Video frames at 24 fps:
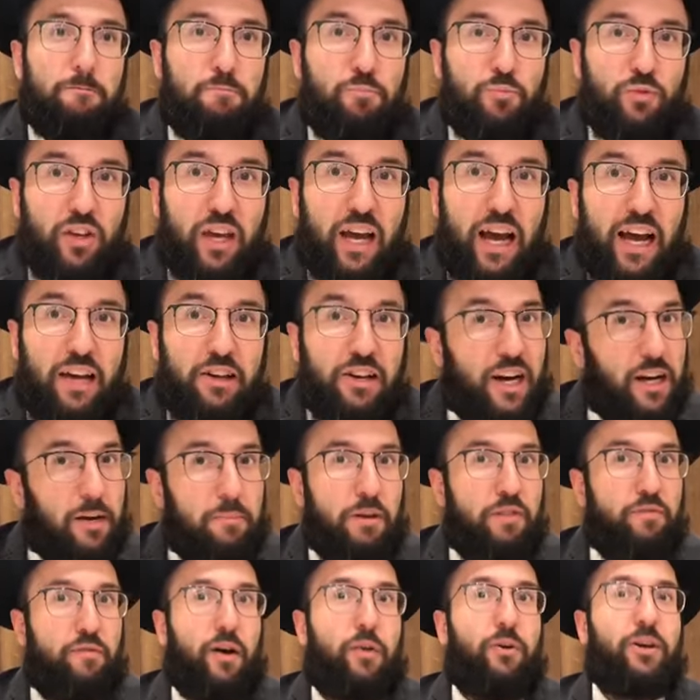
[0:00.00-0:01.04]
Yeah, you got to be
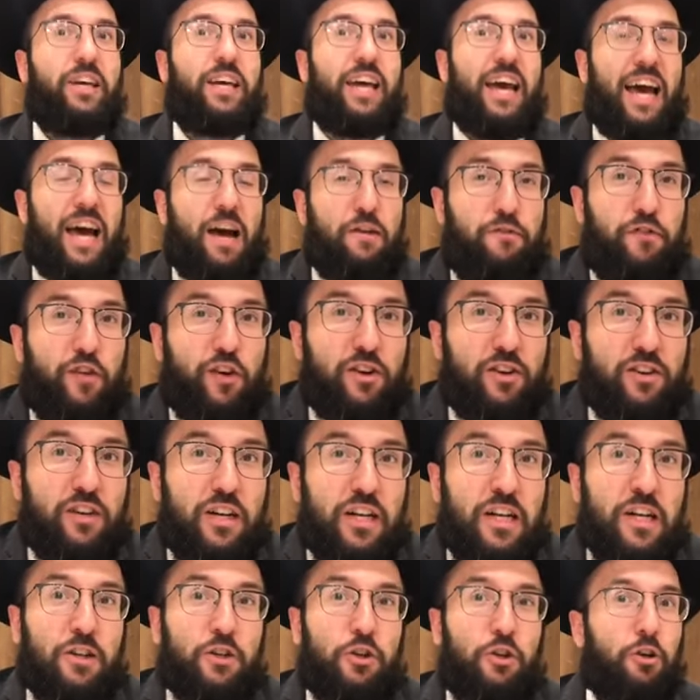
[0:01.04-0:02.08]
very careful.
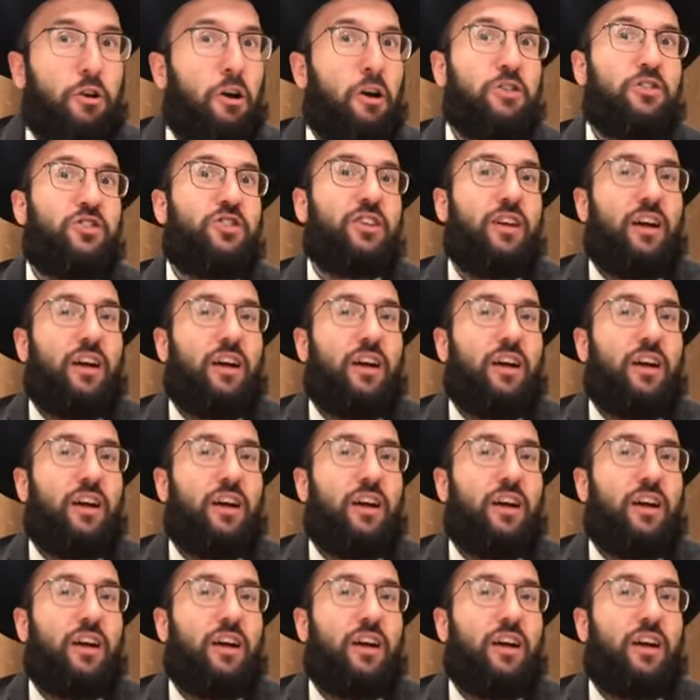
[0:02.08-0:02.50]
You don't.